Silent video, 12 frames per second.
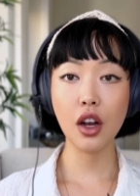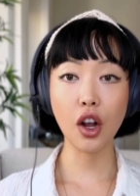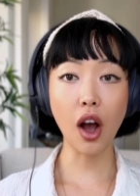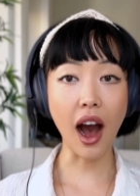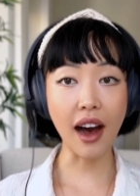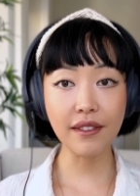
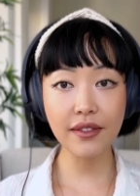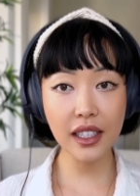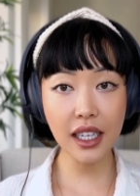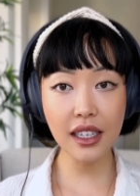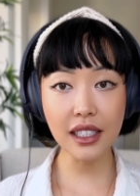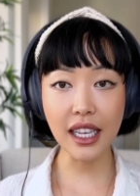
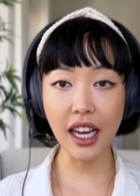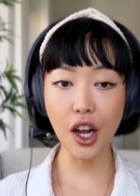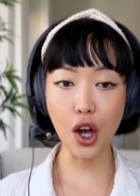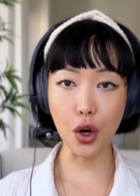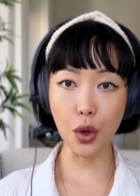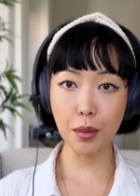confident yet
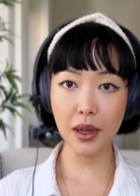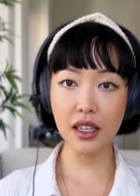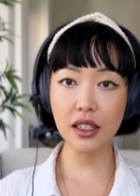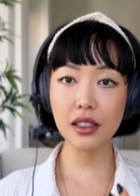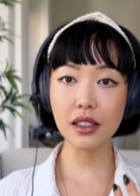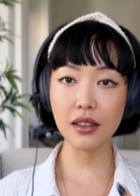
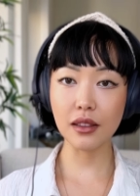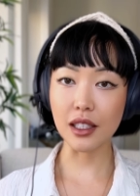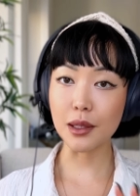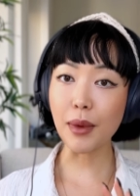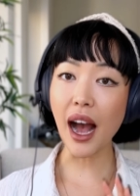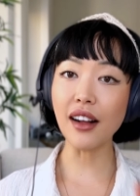open,
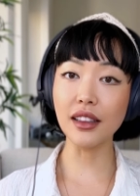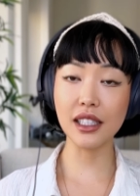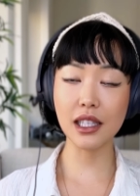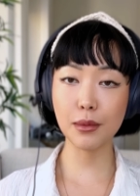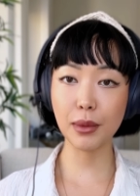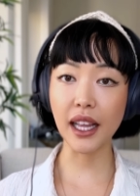this
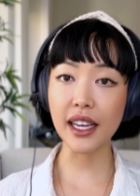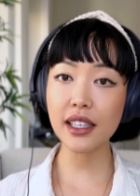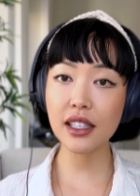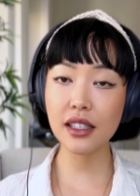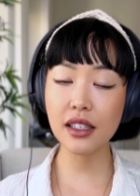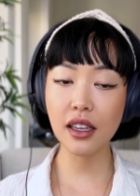balanced
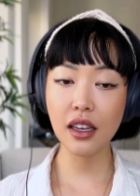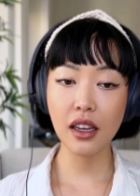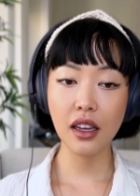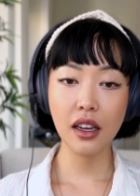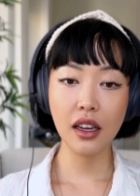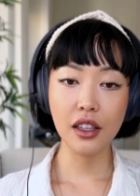place,
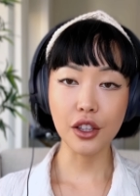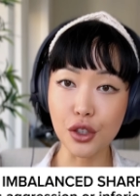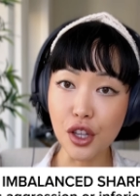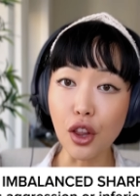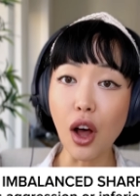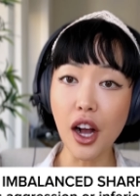there's
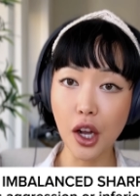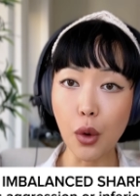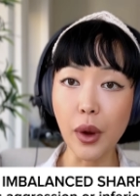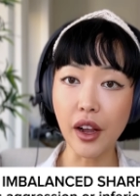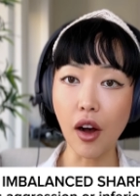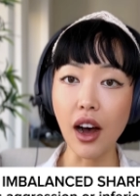a lot
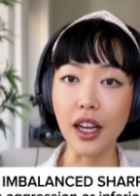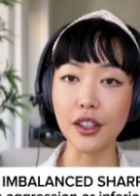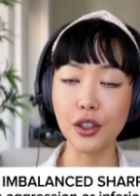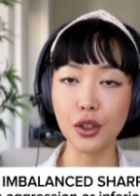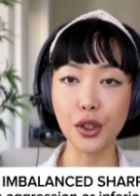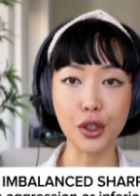going
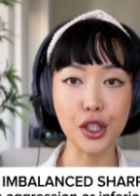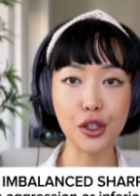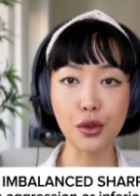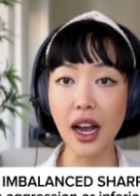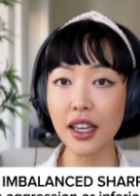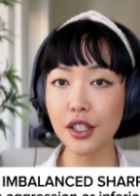on. You're
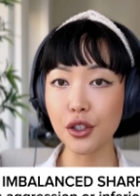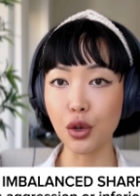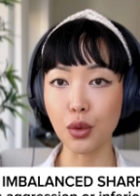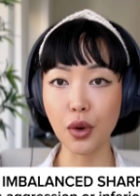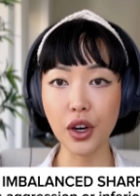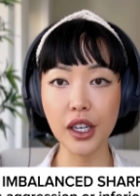stressed, you're
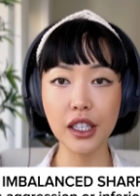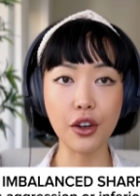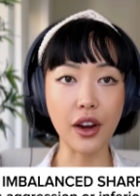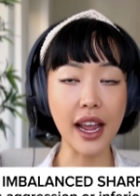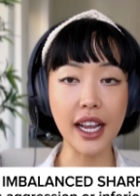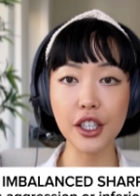worried,
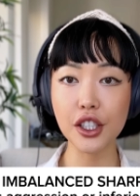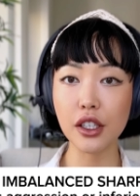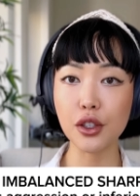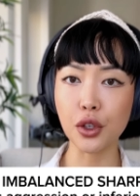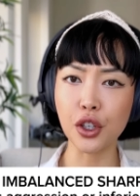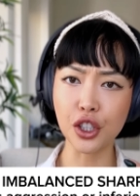you're
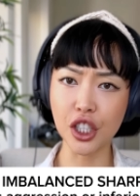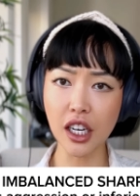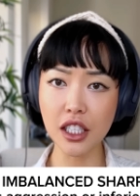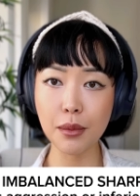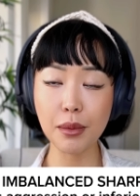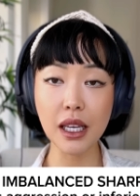anxious, or you're
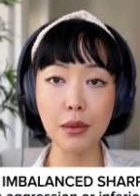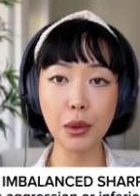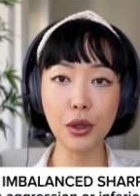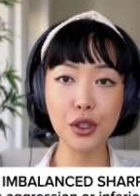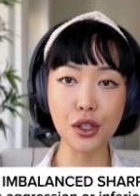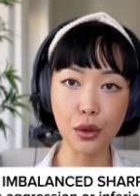judging
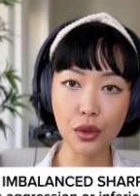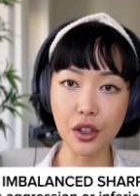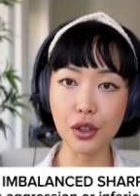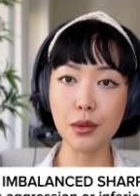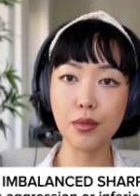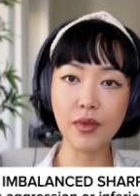people. So
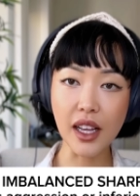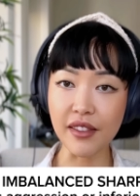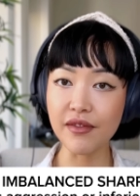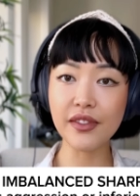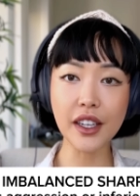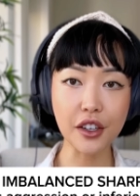there's
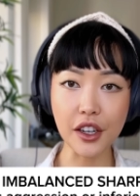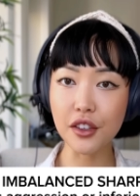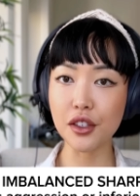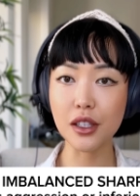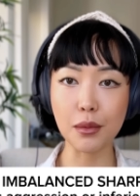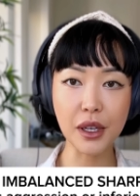inferior
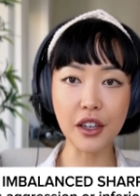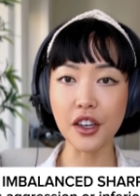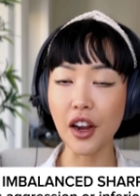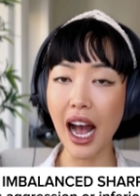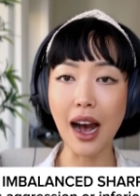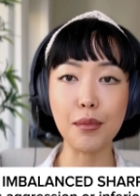and
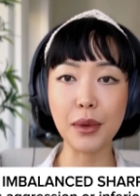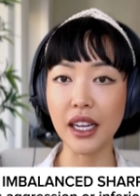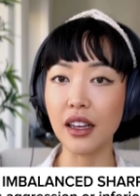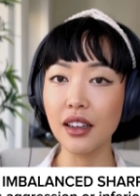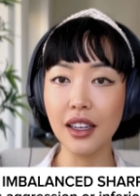superior happening